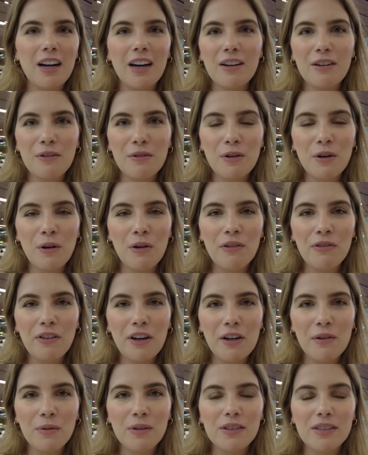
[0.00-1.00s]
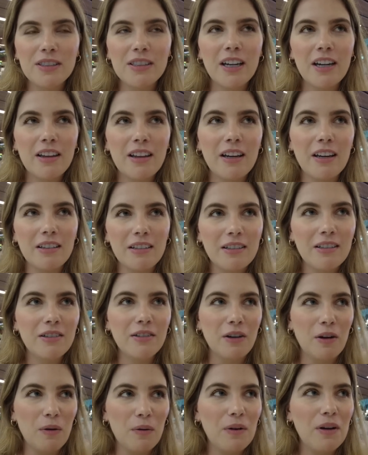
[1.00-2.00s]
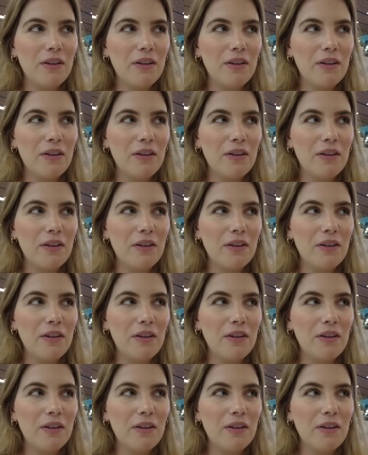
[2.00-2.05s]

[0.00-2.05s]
I don't know if I would say that, you know,